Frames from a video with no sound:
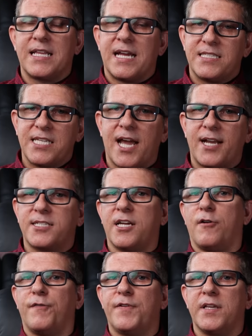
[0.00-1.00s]
that
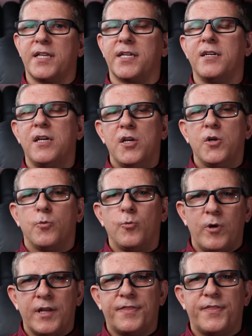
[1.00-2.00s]
tactile feeling
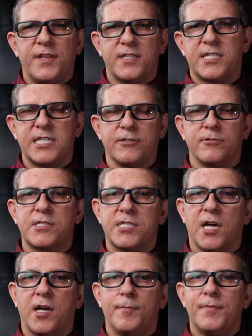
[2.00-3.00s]
with the sealed
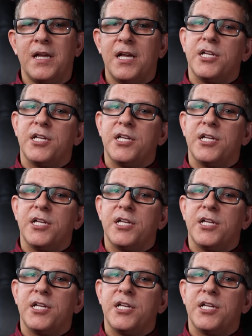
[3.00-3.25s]
sub.